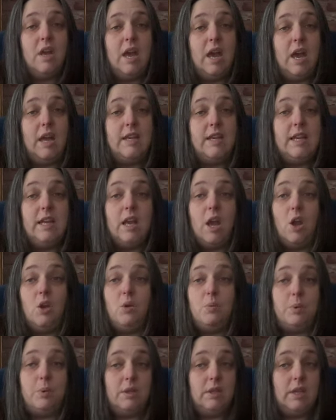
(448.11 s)
and he
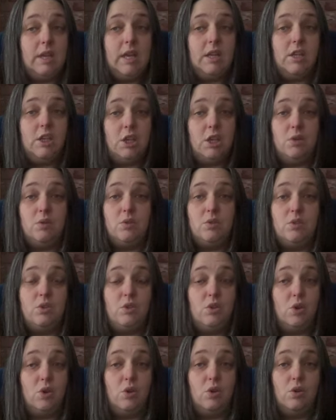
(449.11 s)
openly accused
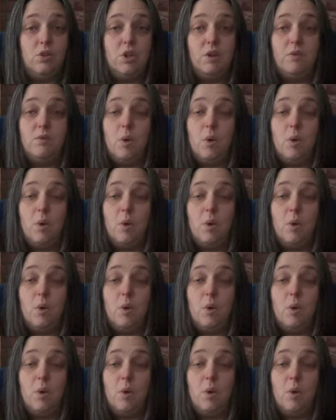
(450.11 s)
George of,